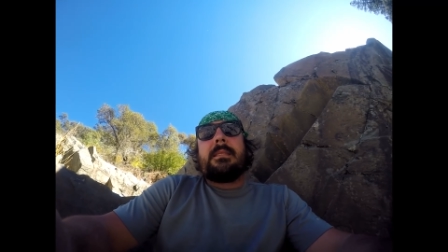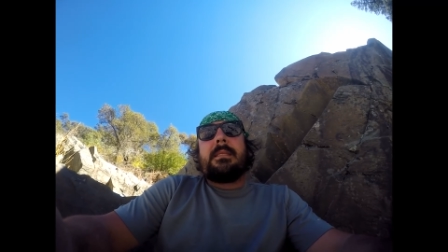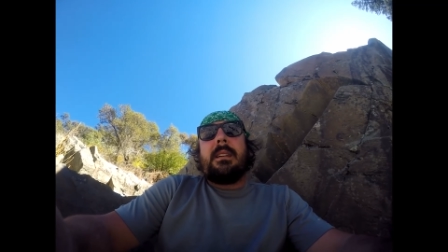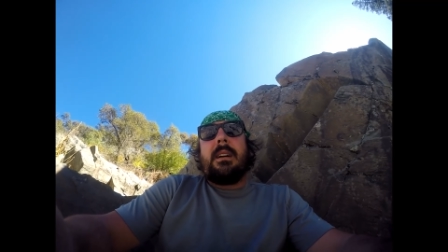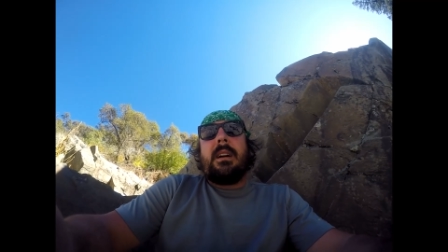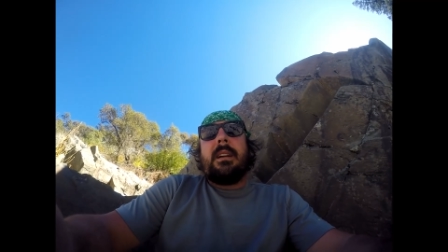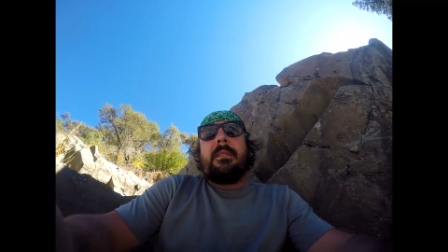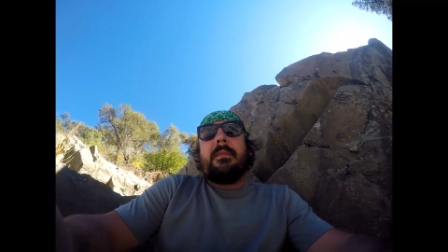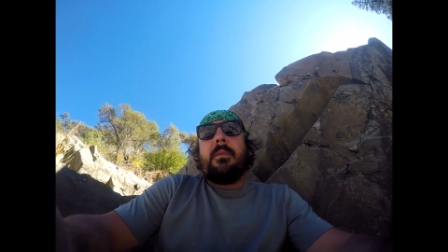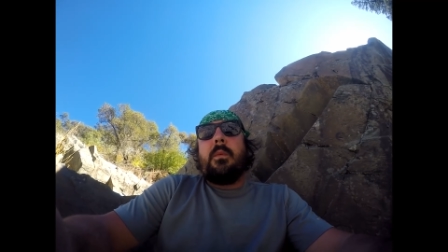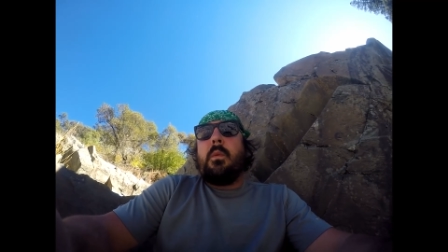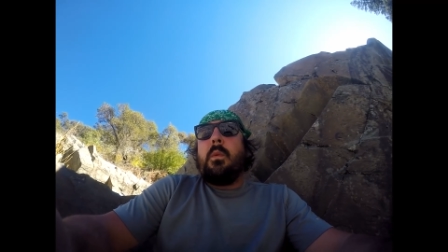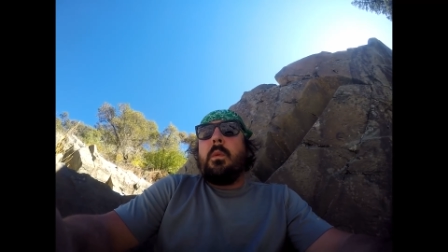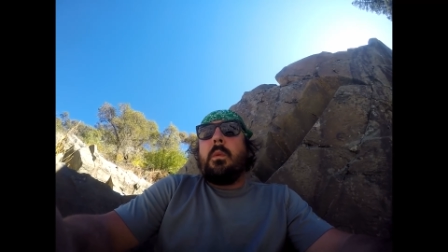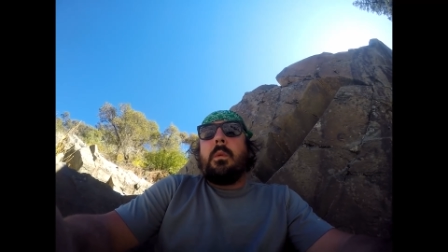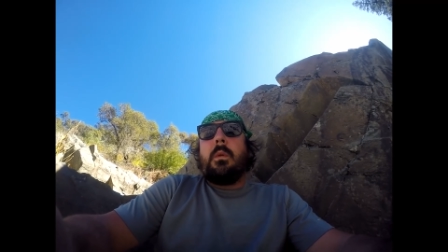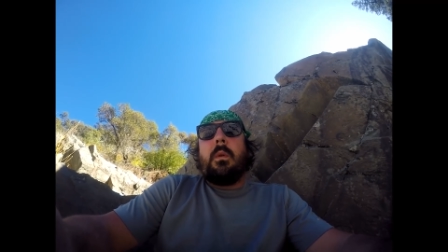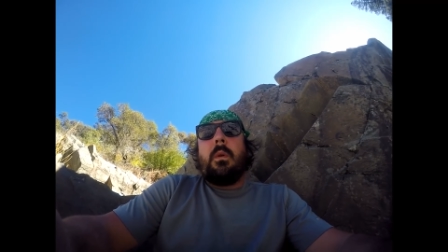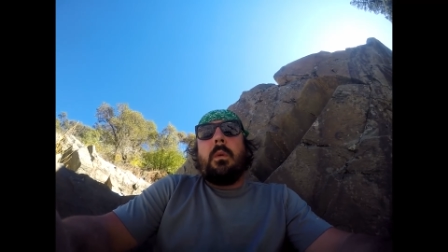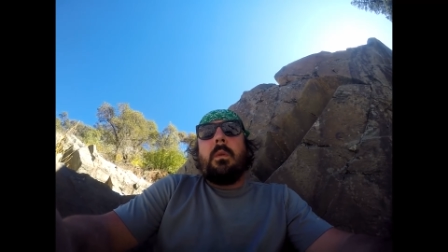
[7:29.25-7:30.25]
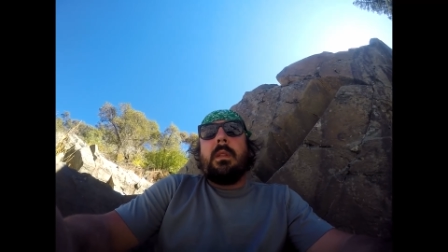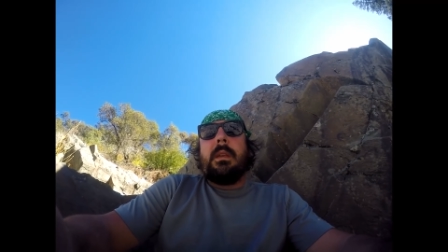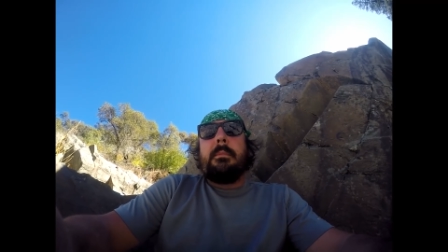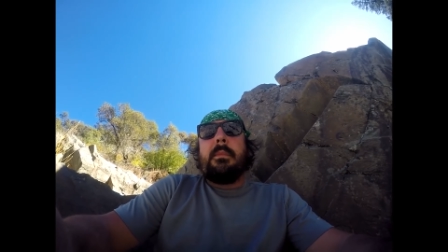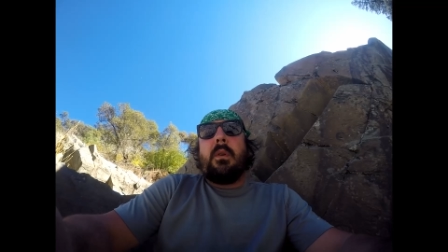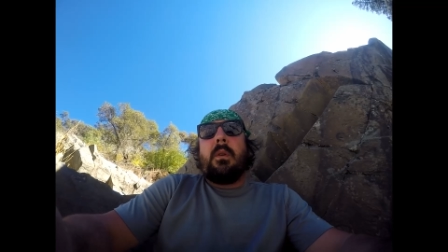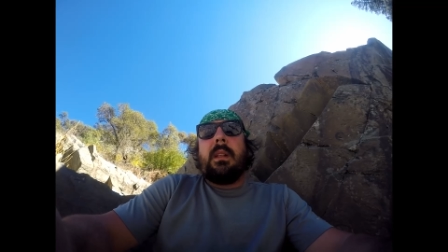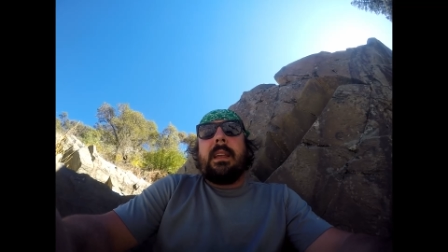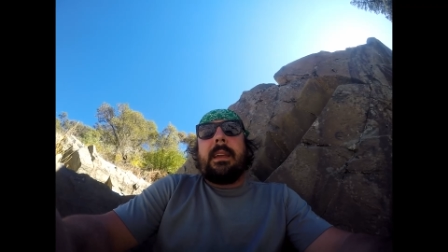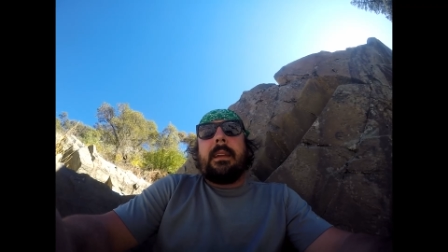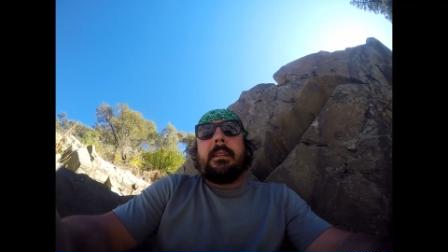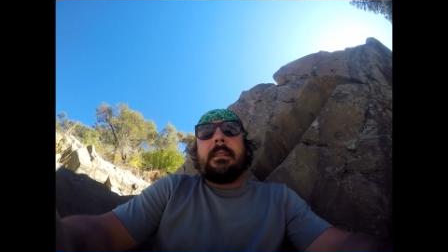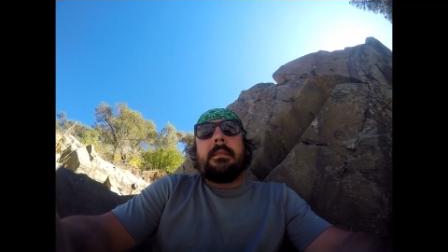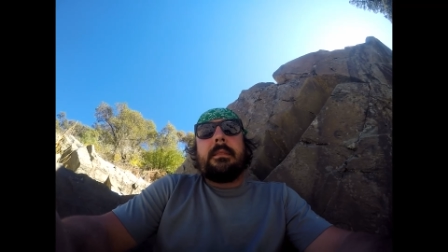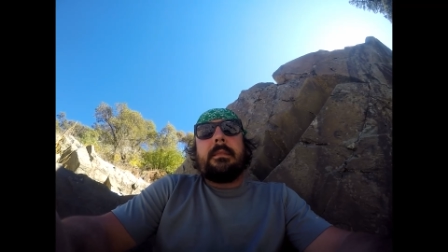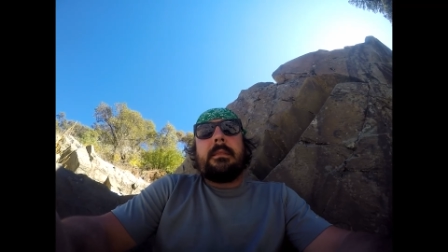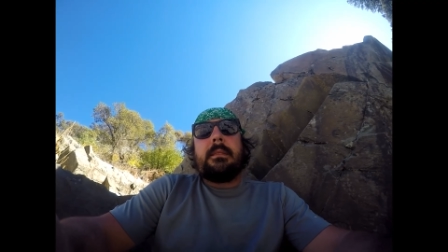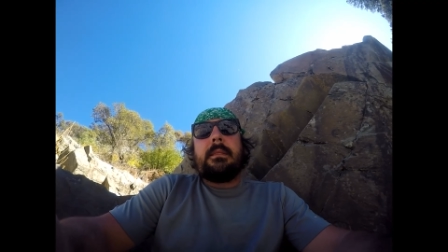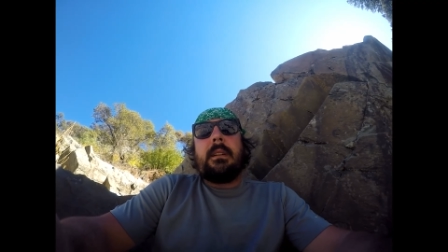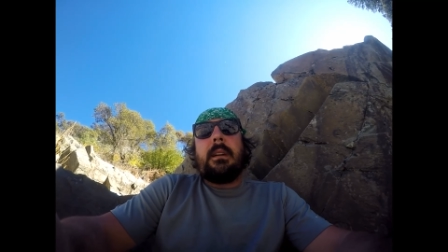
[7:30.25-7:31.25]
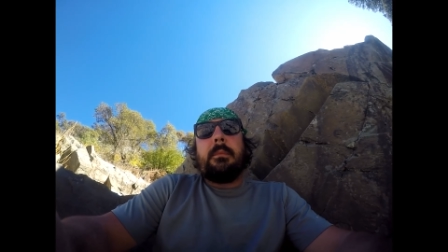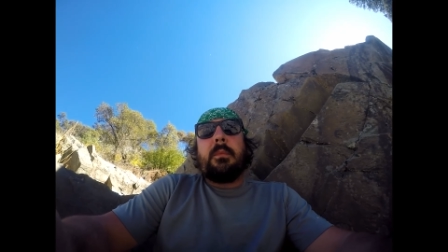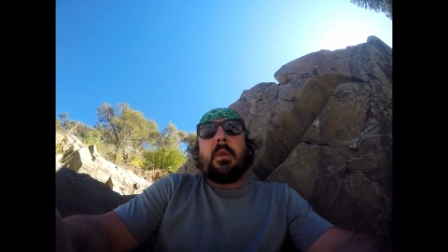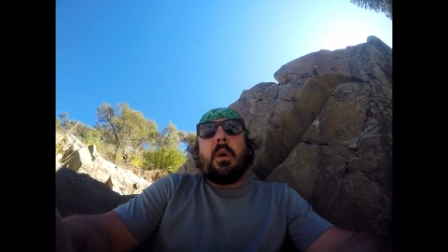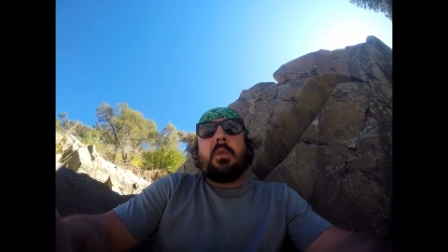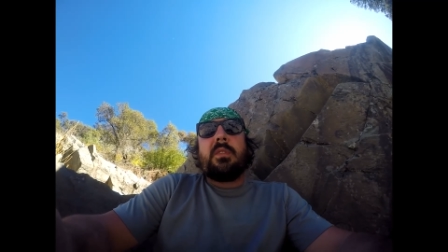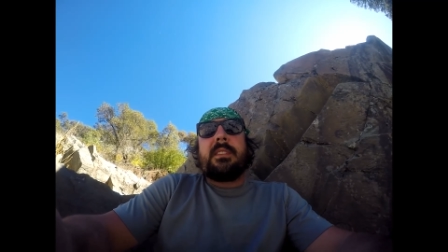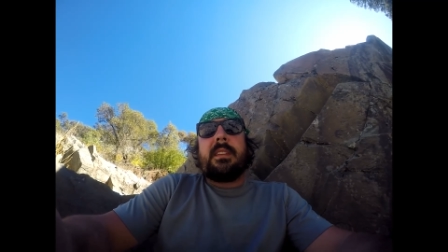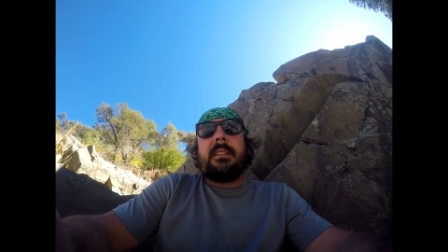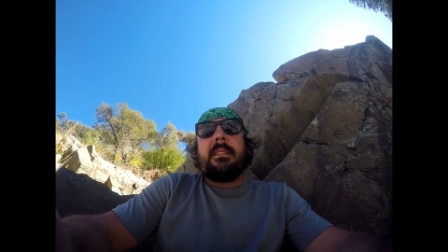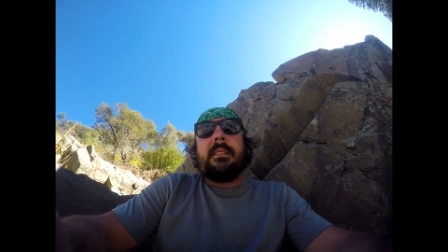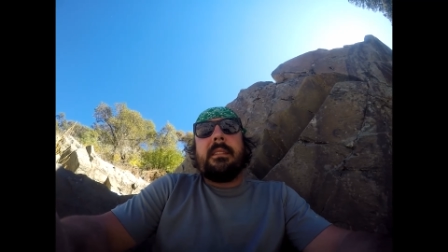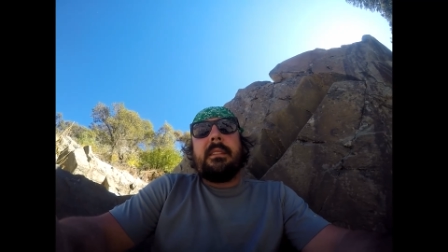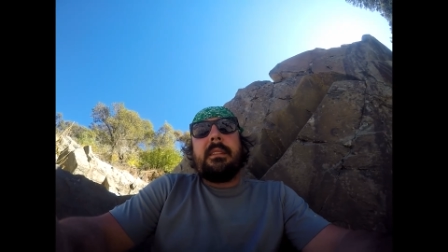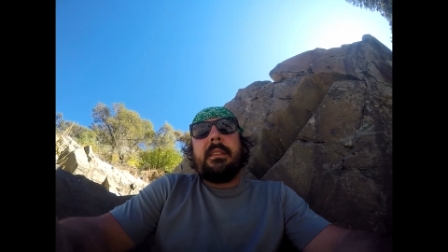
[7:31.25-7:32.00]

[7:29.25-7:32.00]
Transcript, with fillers: sun, holy moly, I'm roasting.